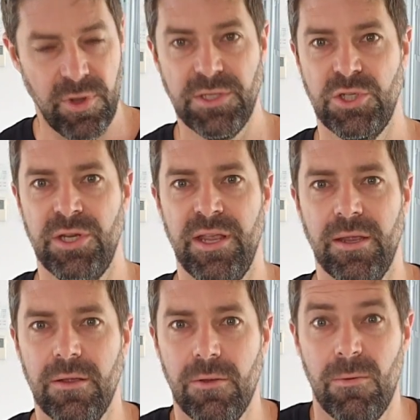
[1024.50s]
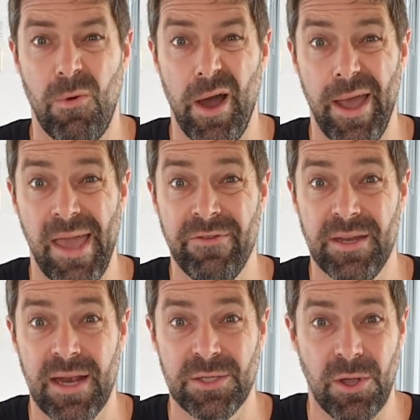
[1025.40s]
questioning why I haven't
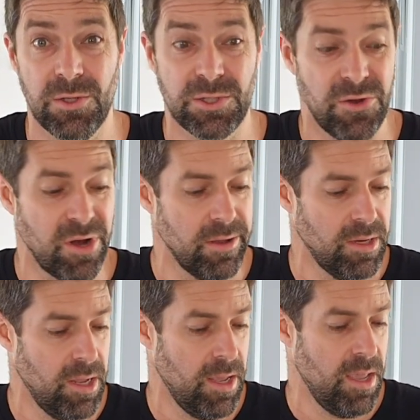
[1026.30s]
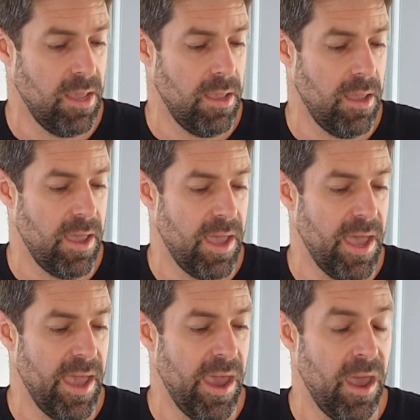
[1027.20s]
done so sooner.
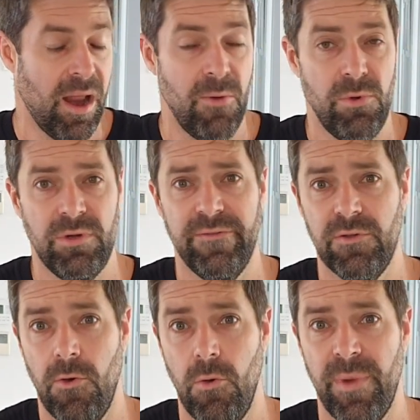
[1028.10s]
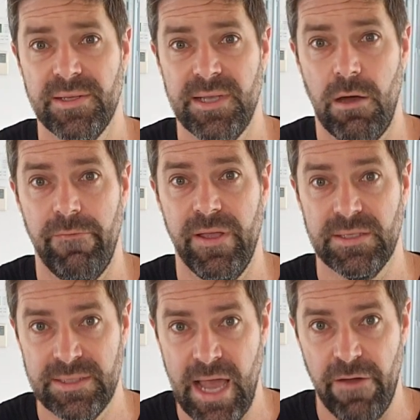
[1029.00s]
And I wouldn't have called myself a
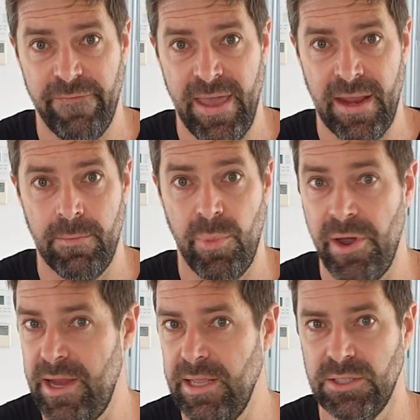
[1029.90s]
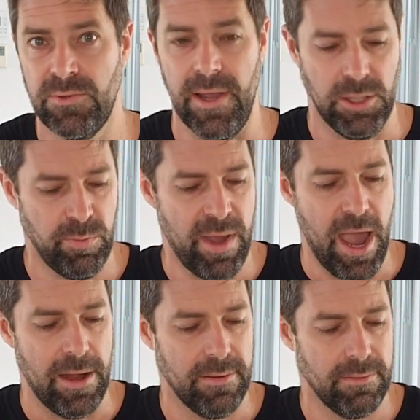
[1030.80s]
stout fan by any stretch, but